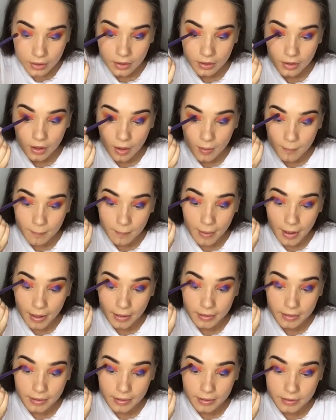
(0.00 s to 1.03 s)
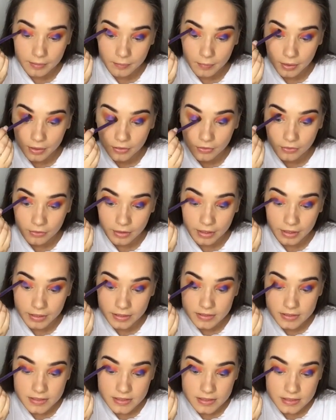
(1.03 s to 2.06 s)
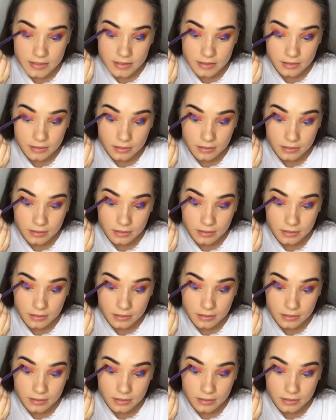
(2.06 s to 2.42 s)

Going back in my crease.